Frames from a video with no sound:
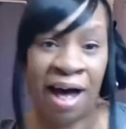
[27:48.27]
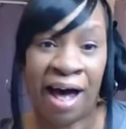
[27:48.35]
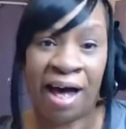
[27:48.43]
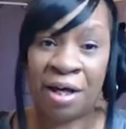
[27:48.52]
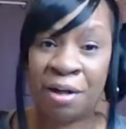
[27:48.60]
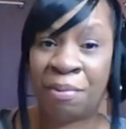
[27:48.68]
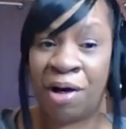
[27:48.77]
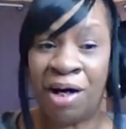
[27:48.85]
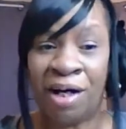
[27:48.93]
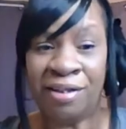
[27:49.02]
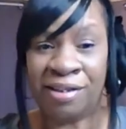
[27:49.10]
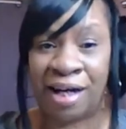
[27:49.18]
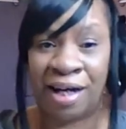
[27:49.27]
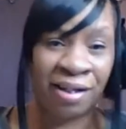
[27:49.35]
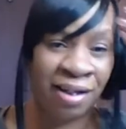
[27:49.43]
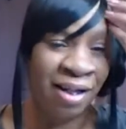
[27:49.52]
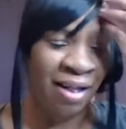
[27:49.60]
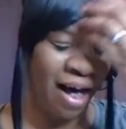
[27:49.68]
I am all
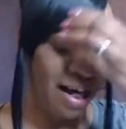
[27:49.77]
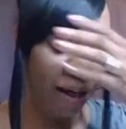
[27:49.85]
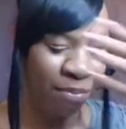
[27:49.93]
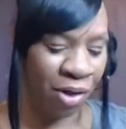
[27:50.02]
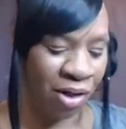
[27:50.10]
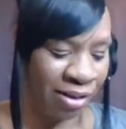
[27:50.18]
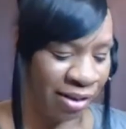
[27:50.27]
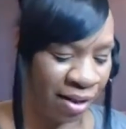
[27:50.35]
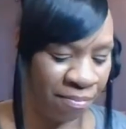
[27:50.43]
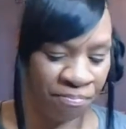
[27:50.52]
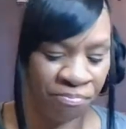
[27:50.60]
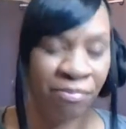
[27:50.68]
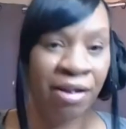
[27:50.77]
done. I am all done.